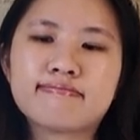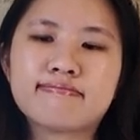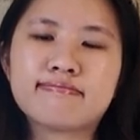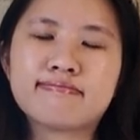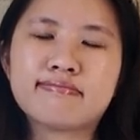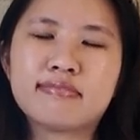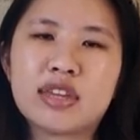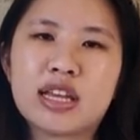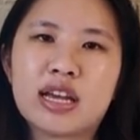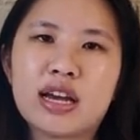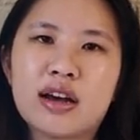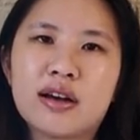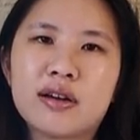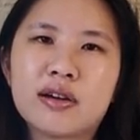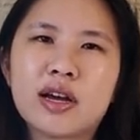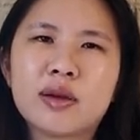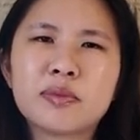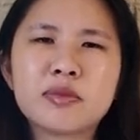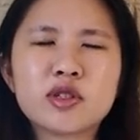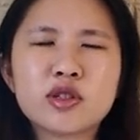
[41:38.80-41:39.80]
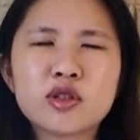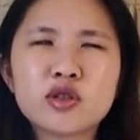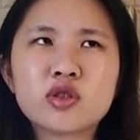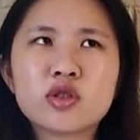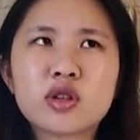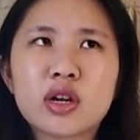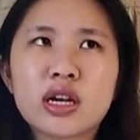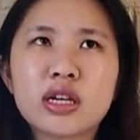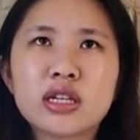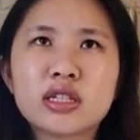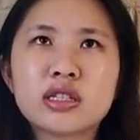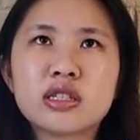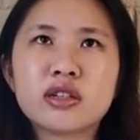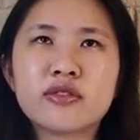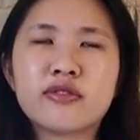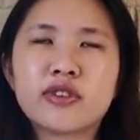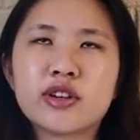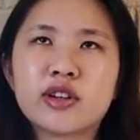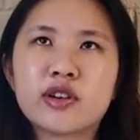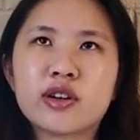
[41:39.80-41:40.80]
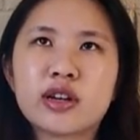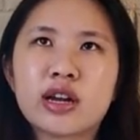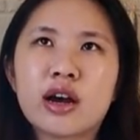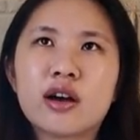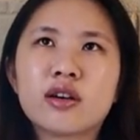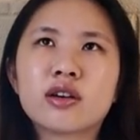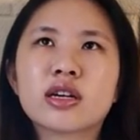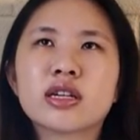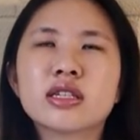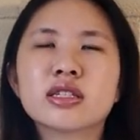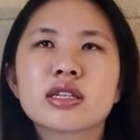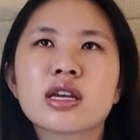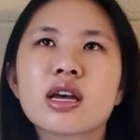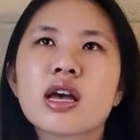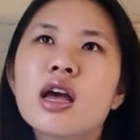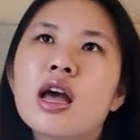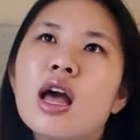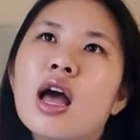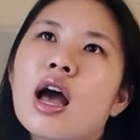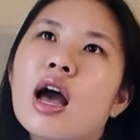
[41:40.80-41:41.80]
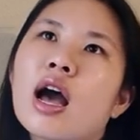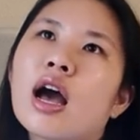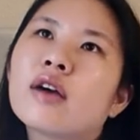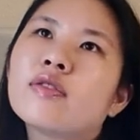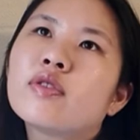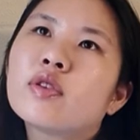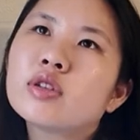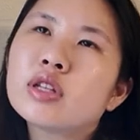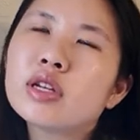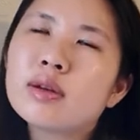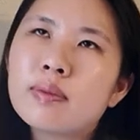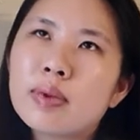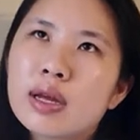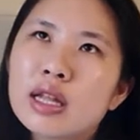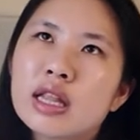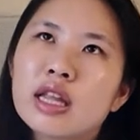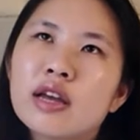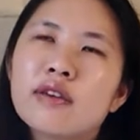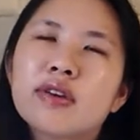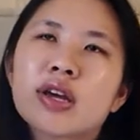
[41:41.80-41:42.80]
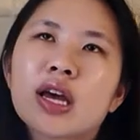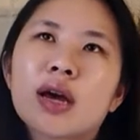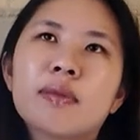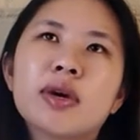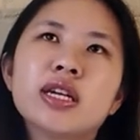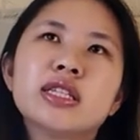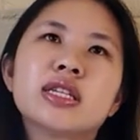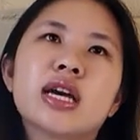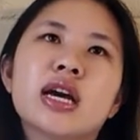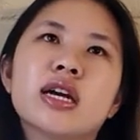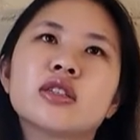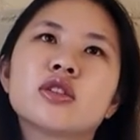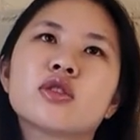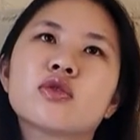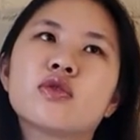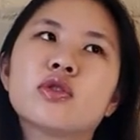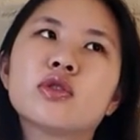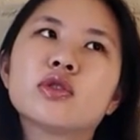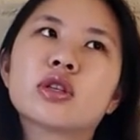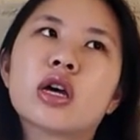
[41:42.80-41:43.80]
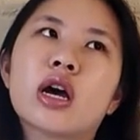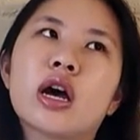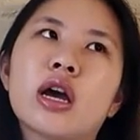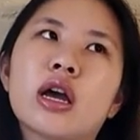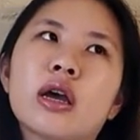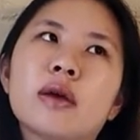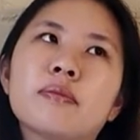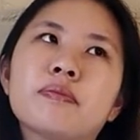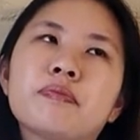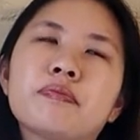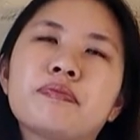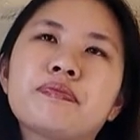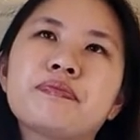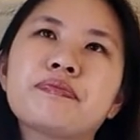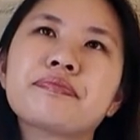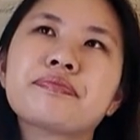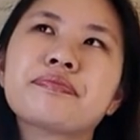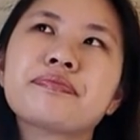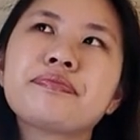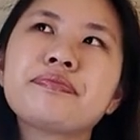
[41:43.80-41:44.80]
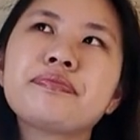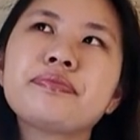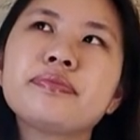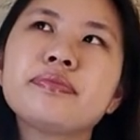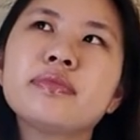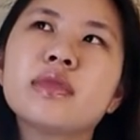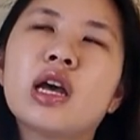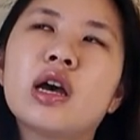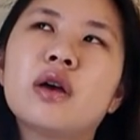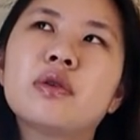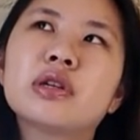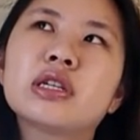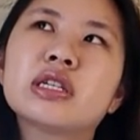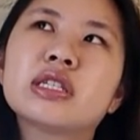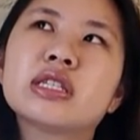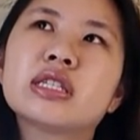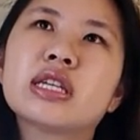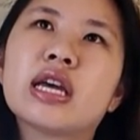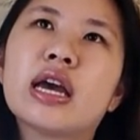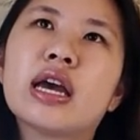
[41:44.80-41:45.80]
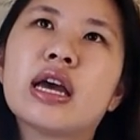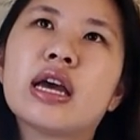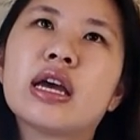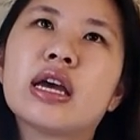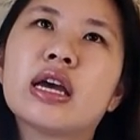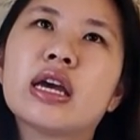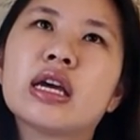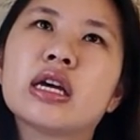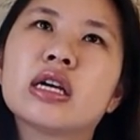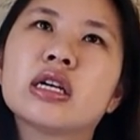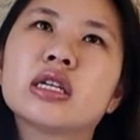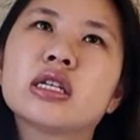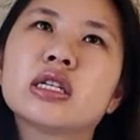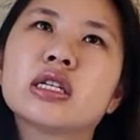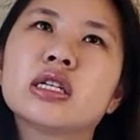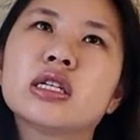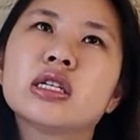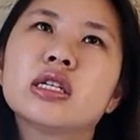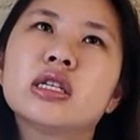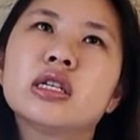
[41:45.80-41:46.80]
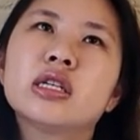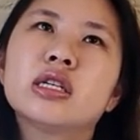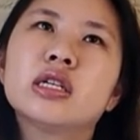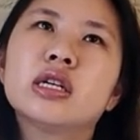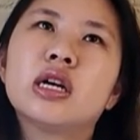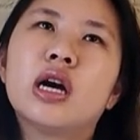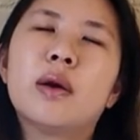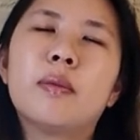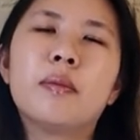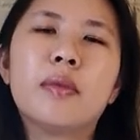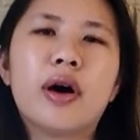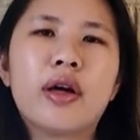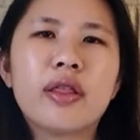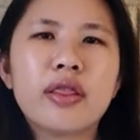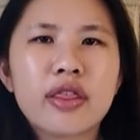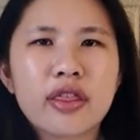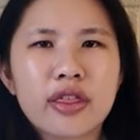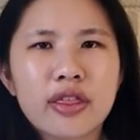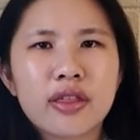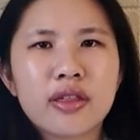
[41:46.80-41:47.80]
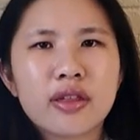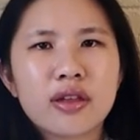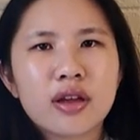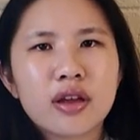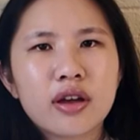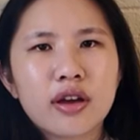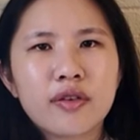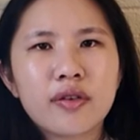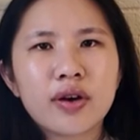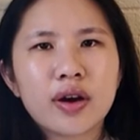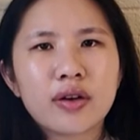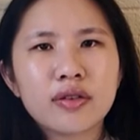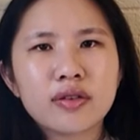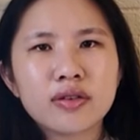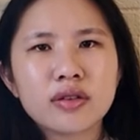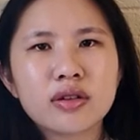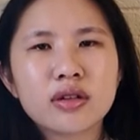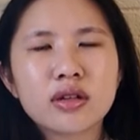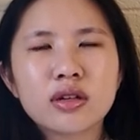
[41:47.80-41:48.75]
Yeah, I'm still trying to figure it out because I've only been living at my dad's full time, I want to say a month around,